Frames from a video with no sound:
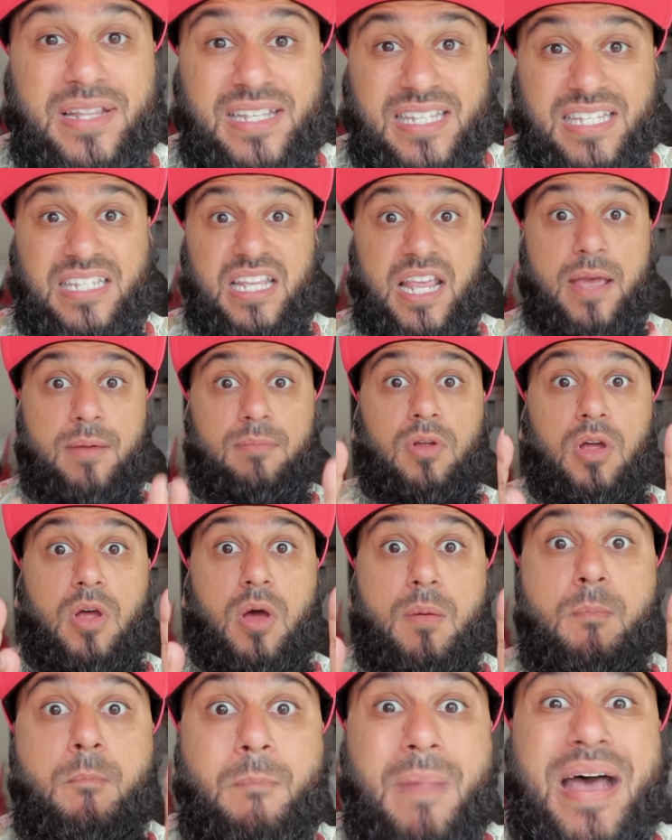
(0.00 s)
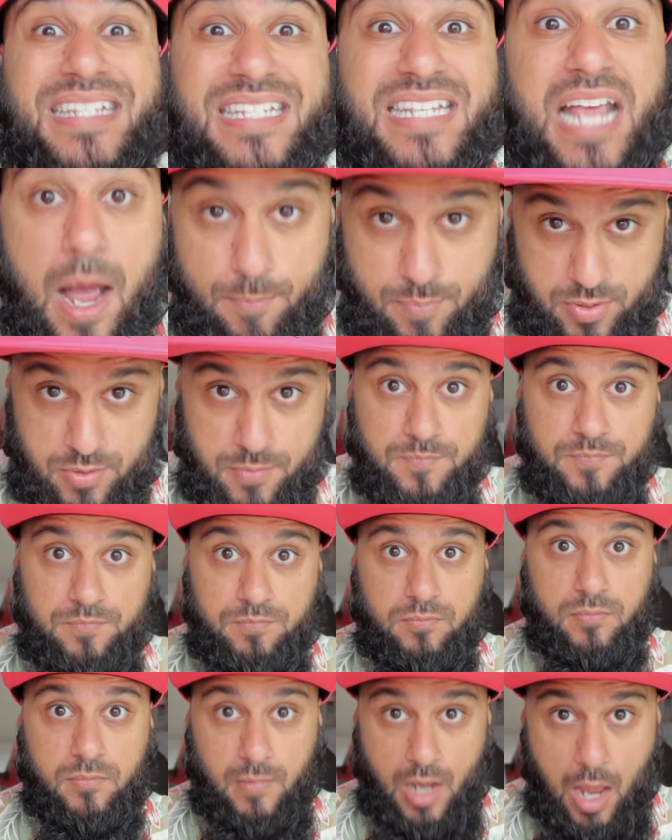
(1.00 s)
and Slim mess up.
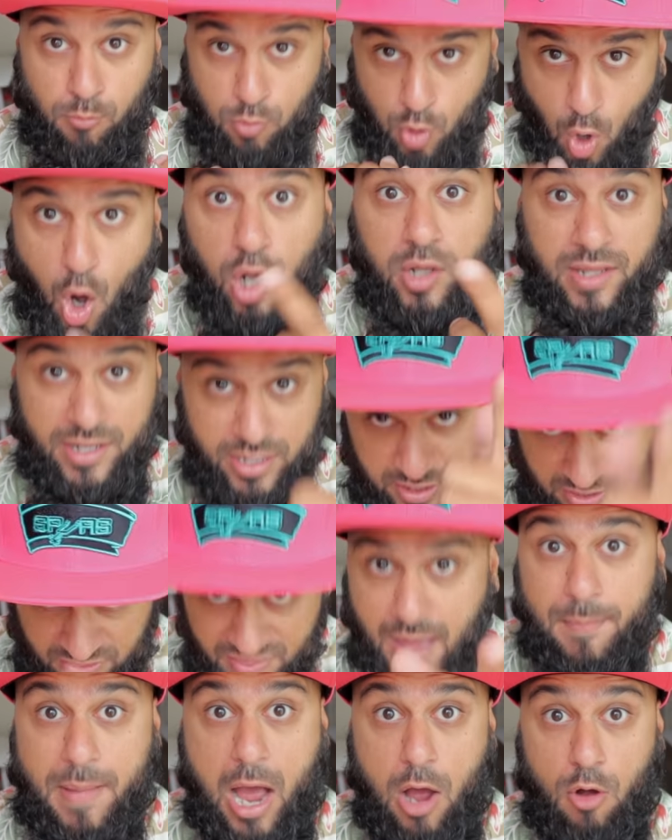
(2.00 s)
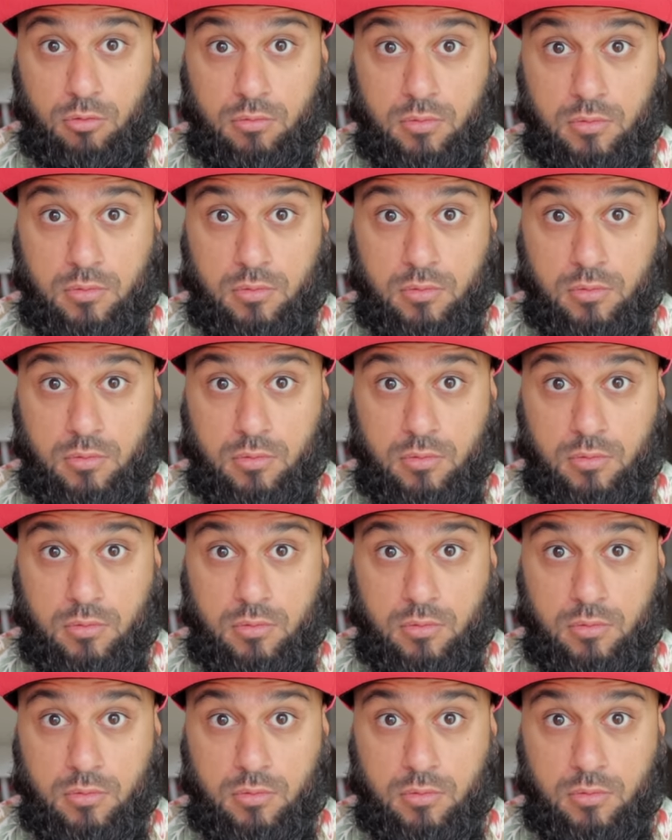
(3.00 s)
I'm calling them out.